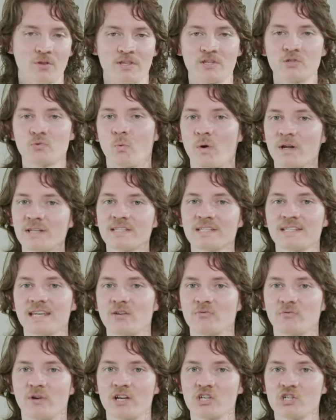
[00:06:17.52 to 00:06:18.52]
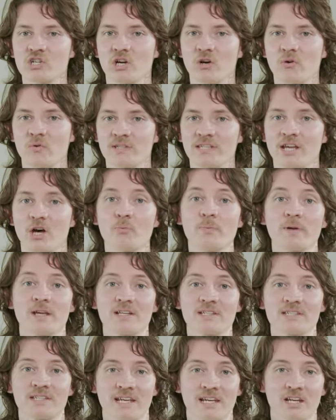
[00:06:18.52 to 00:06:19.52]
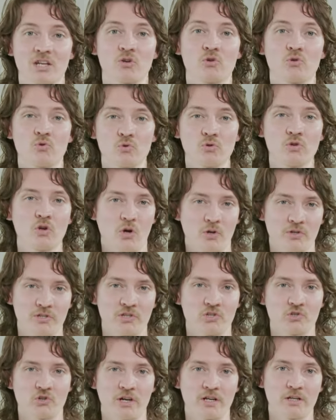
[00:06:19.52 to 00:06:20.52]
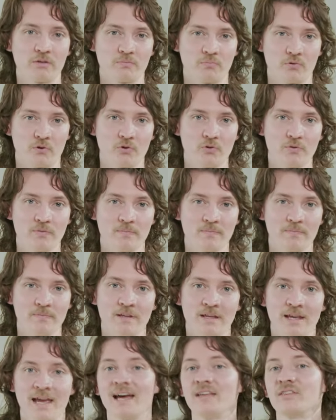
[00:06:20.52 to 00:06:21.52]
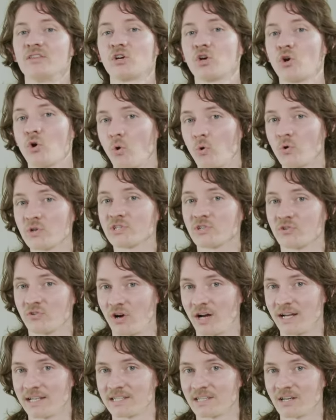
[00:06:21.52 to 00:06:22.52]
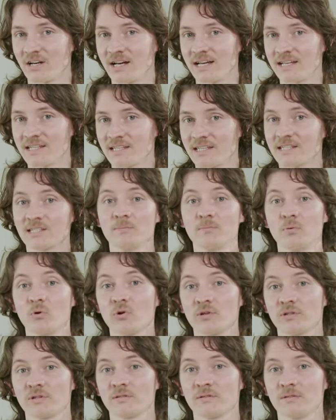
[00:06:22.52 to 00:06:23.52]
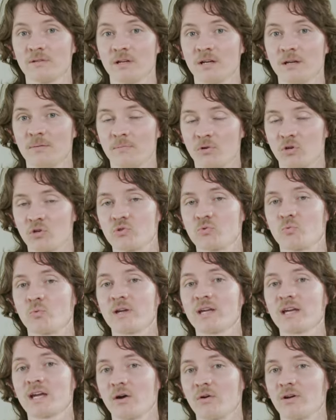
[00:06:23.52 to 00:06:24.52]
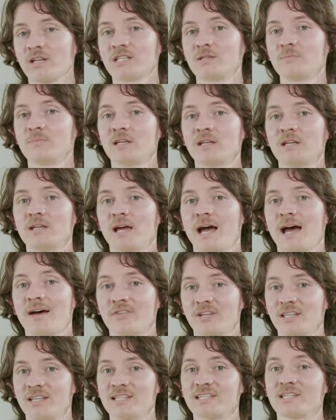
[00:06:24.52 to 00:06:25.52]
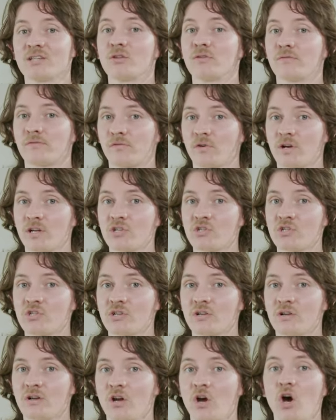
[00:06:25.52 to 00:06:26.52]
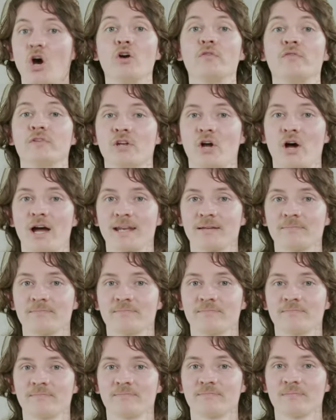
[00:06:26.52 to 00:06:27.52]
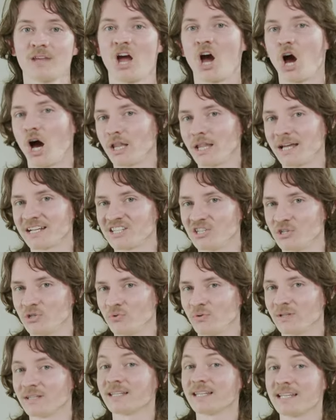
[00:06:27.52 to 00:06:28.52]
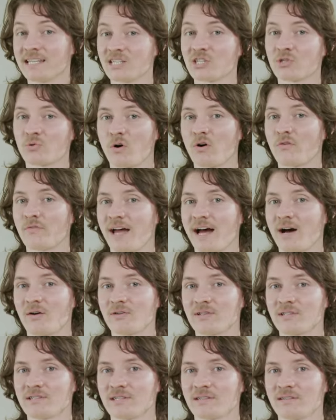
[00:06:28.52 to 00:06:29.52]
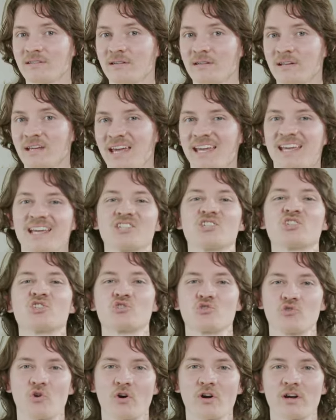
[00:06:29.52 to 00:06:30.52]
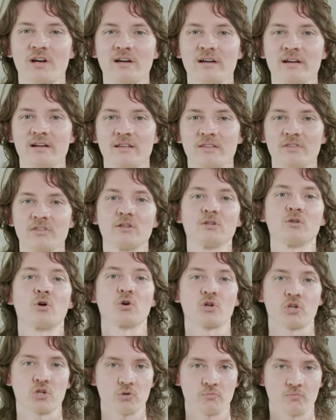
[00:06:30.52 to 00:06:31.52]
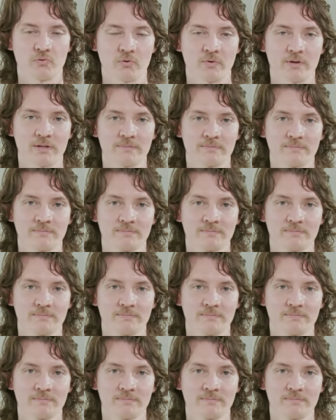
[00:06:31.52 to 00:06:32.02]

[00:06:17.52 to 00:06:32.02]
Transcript: This 1:10 ratio is helping us to get a good concentrated brew, and the coarse grind size is important because we're going to be having this in the fridge overnight. I like to do at least 12 hours. It gets stronger the longer you brew it.